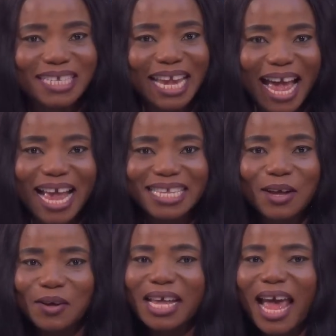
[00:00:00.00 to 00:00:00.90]
Yes,
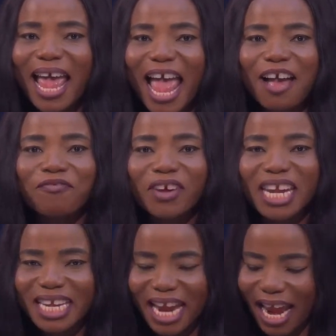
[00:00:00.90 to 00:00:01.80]
because
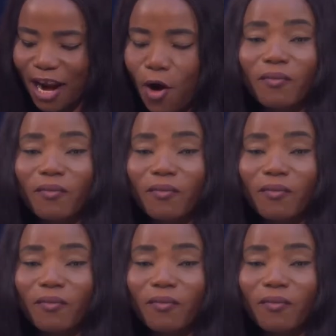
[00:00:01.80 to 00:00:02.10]
every year,